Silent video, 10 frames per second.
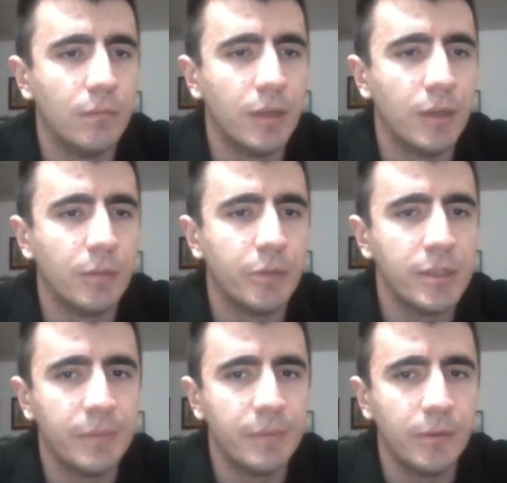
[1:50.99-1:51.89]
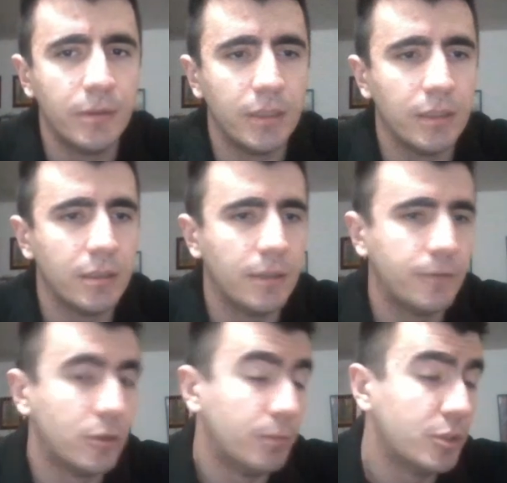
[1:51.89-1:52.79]
being principled, and
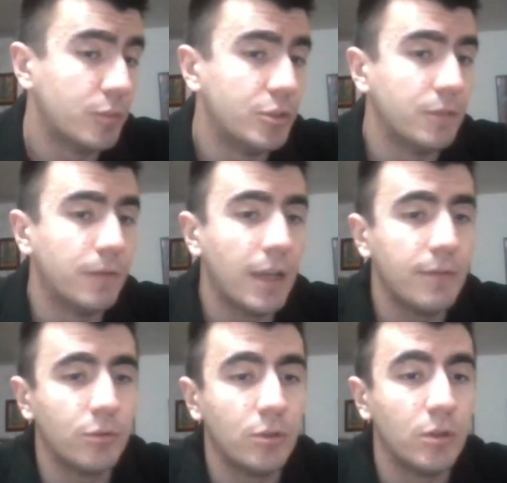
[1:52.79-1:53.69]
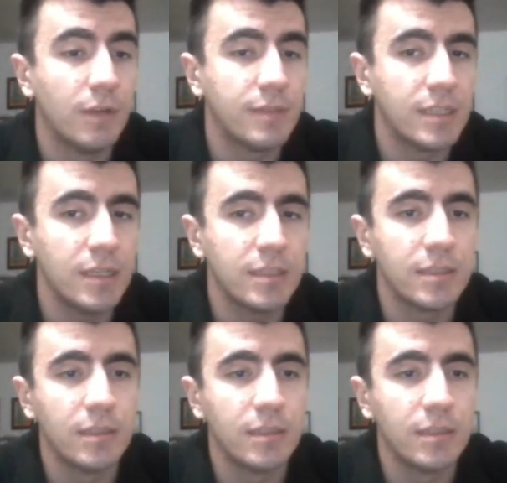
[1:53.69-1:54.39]
after bishop g5 to go f6,